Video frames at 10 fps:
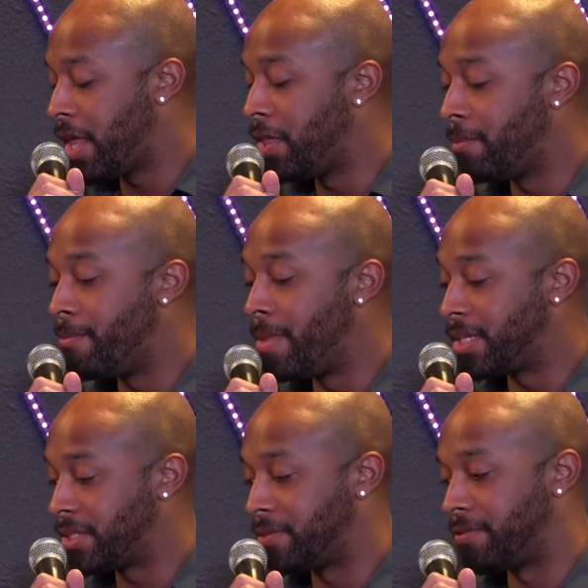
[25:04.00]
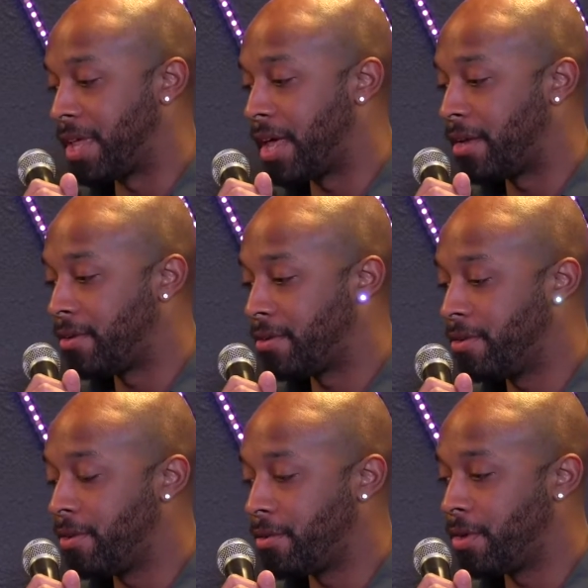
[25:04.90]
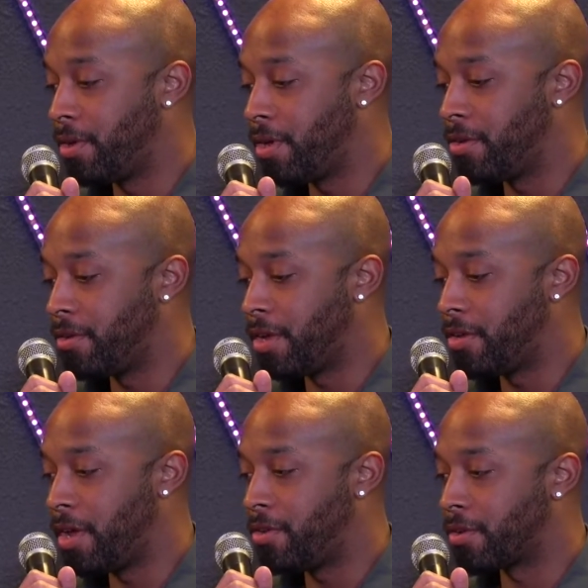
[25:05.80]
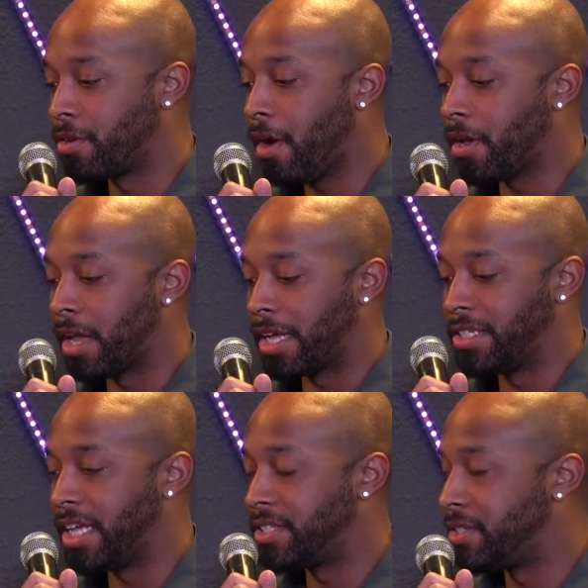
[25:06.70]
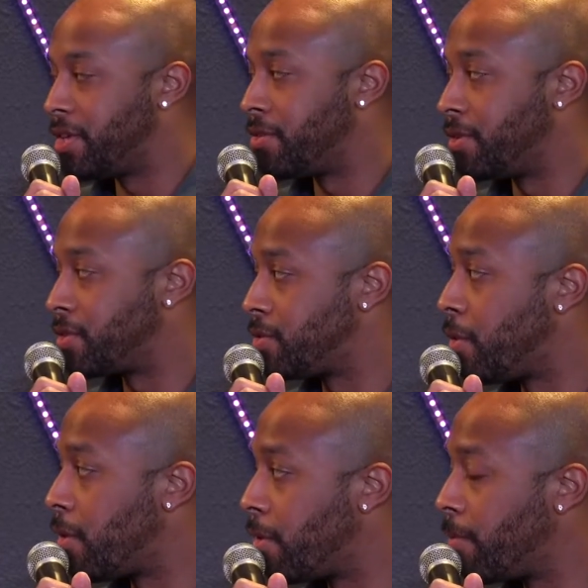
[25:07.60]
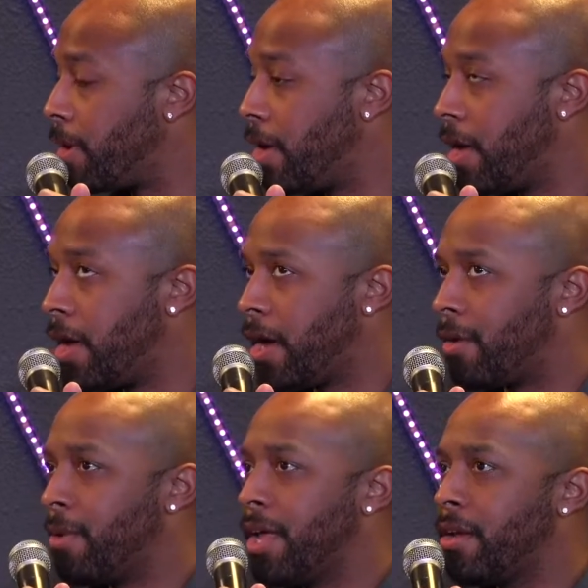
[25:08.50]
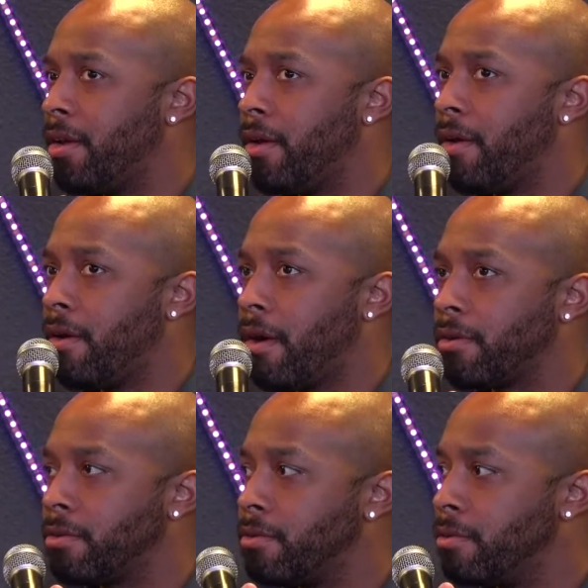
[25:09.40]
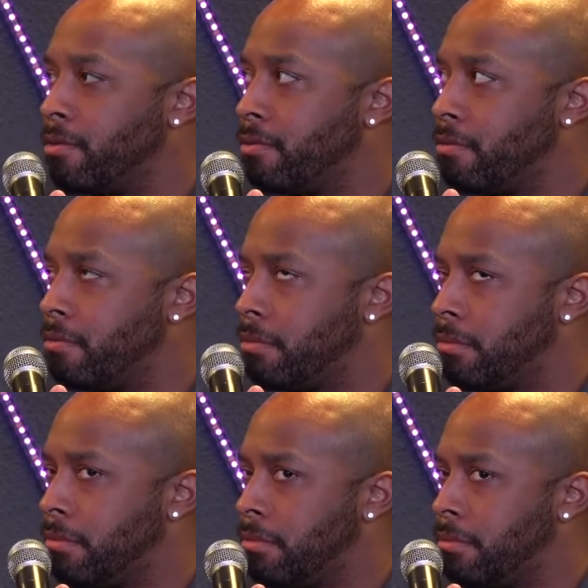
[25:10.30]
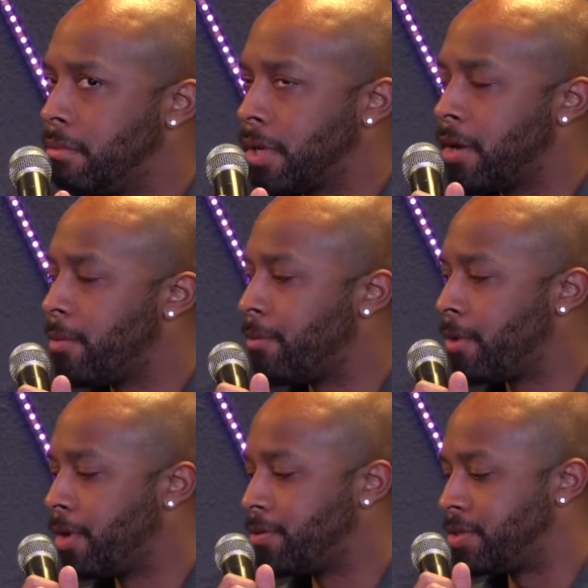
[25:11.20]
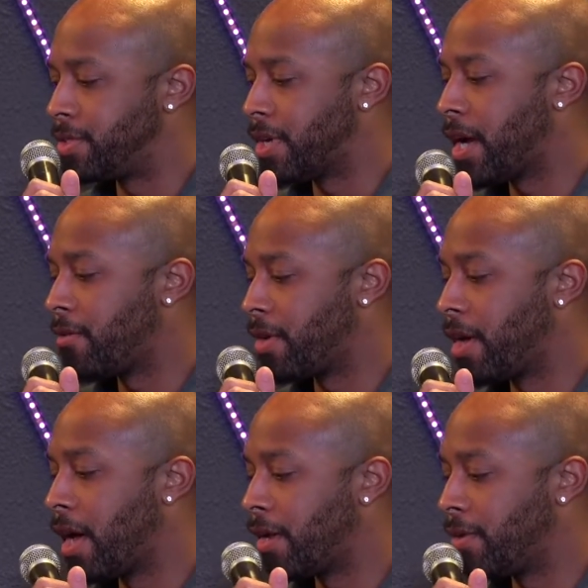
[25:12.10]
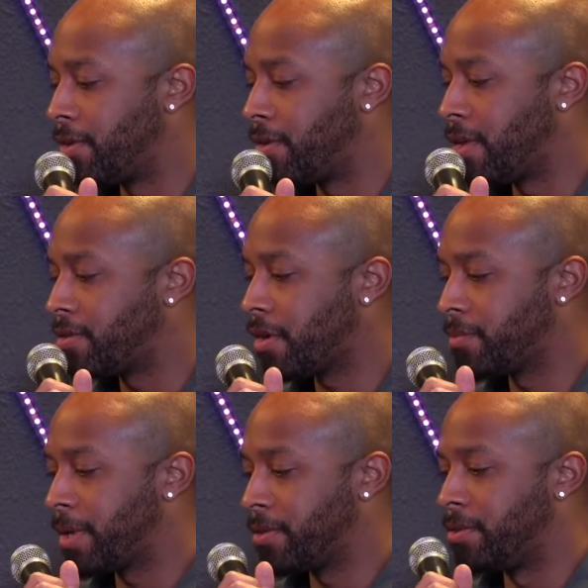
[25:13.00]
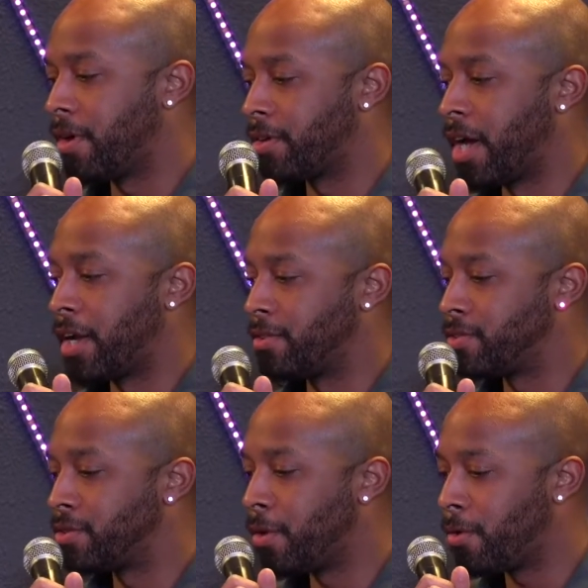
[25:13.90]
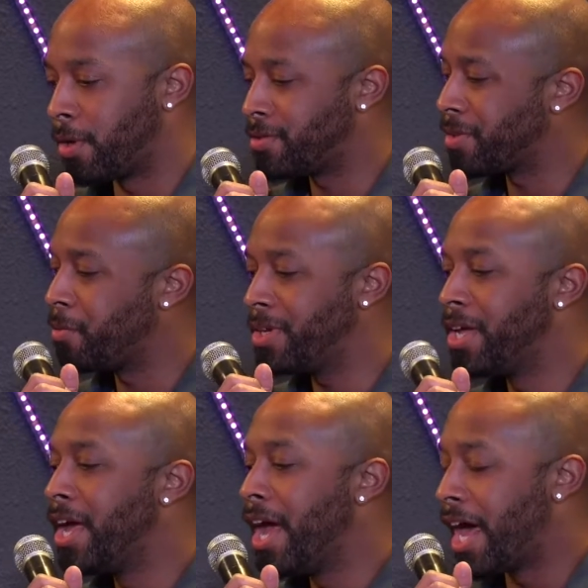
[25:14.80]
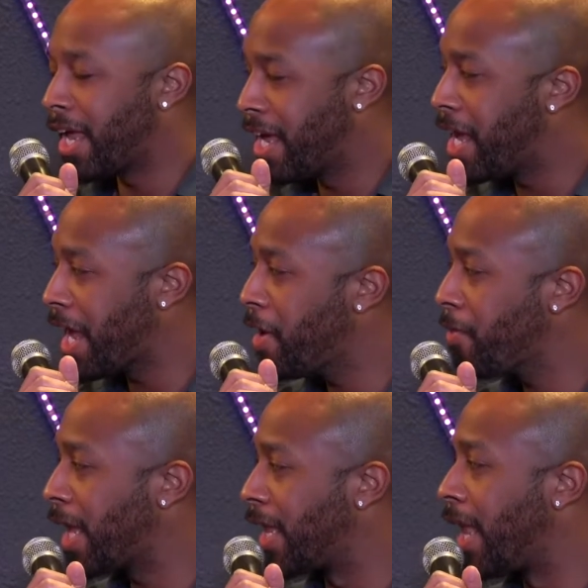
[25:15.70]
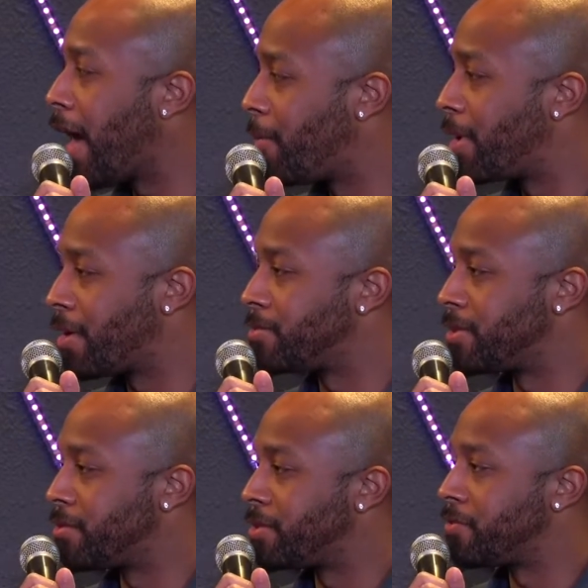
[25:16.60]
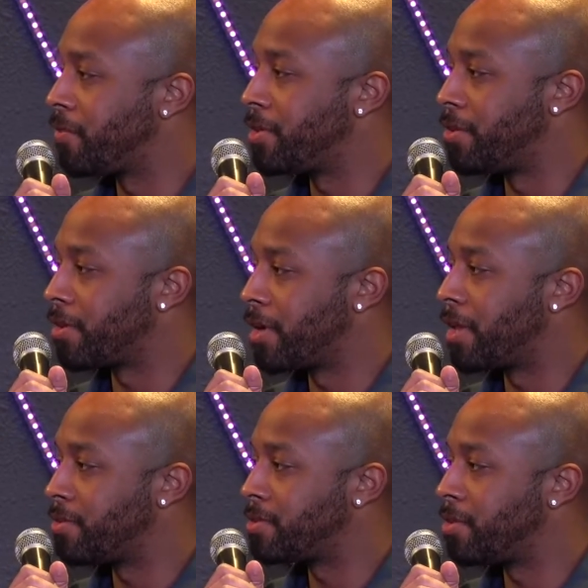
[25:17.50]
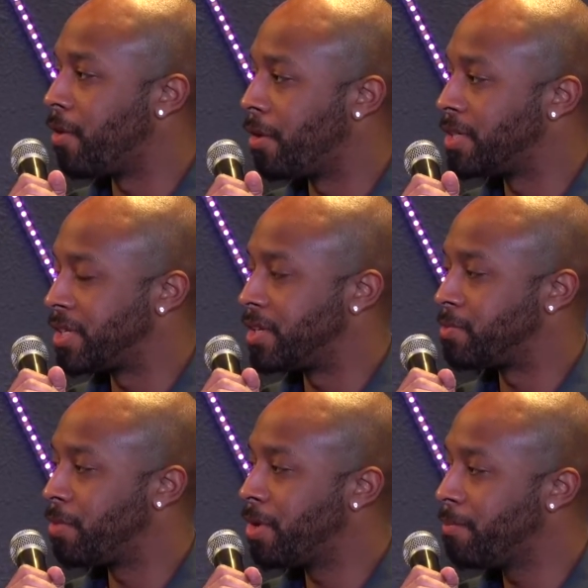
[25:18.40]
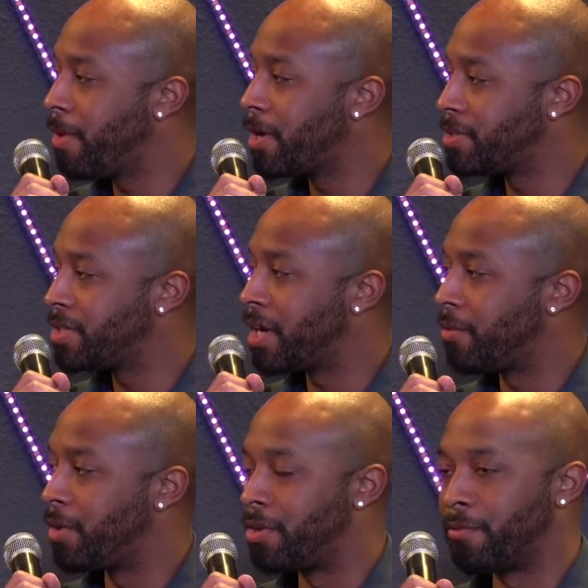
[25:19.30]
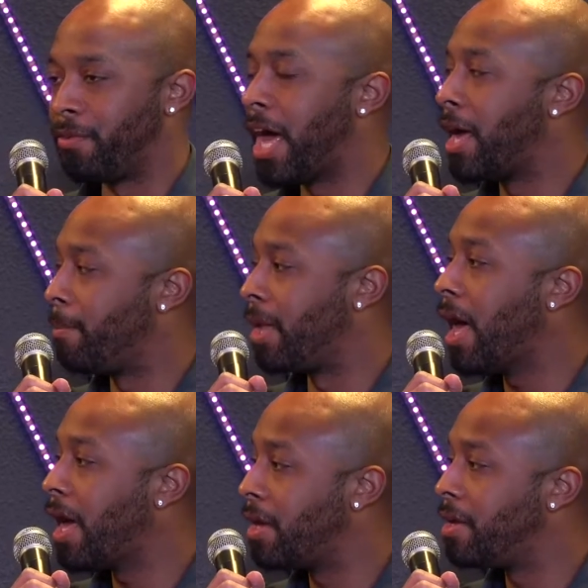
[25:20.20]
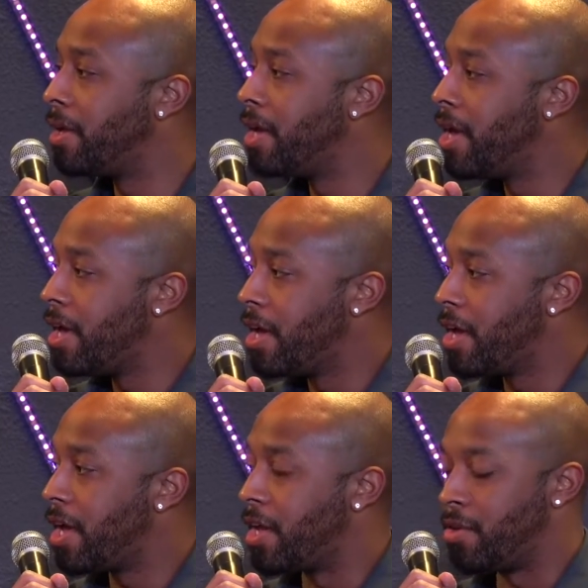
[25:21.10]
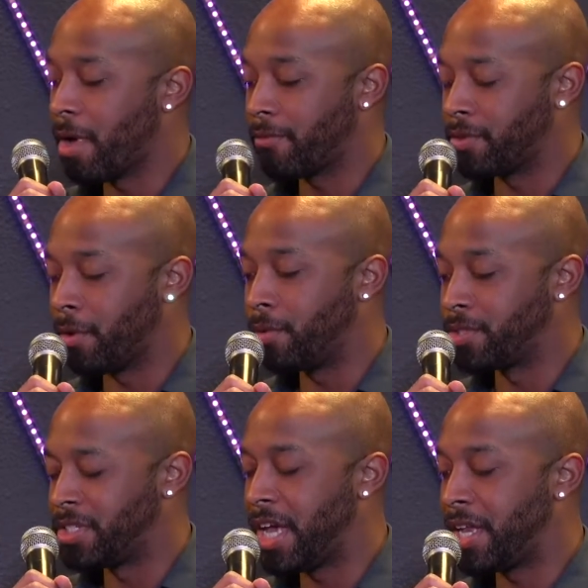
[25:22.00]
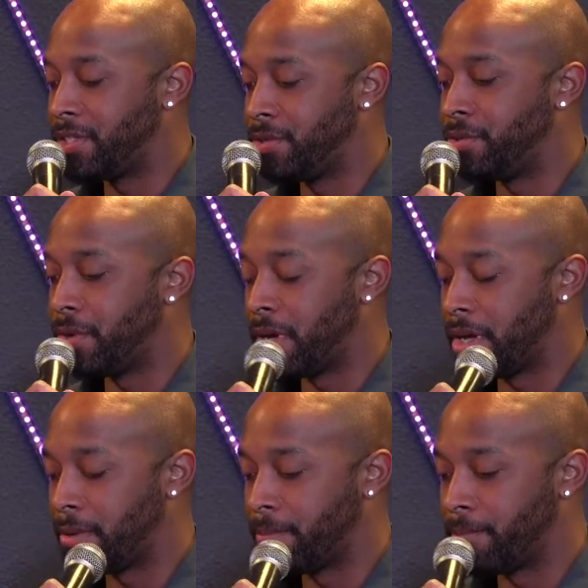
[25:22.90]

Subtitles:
in the midst of that, and you're caught like dead center in the storm. I read an article I can't remember. It was Desiring God, and they talked about the dark night of the soul, and I was like, "What?" And I hear that a lot when it comes to the Christian faith, dark night of the soul. And they said it's pretty much when you're flying blind, and you have to hold steady to,